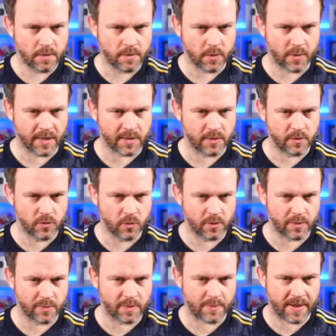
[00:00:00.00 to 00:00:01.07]
No, wait,
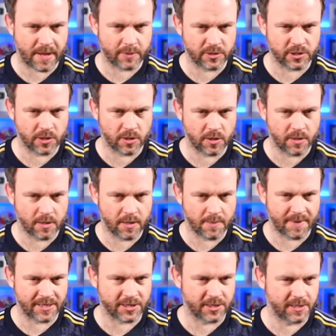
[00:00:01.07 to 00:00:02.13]
Nordin with a power shot?
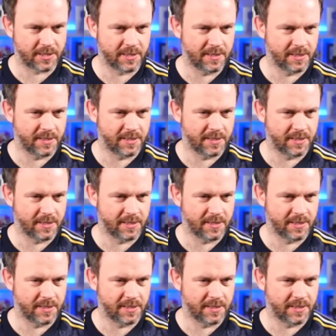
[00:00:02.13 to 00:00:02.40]
Imagine.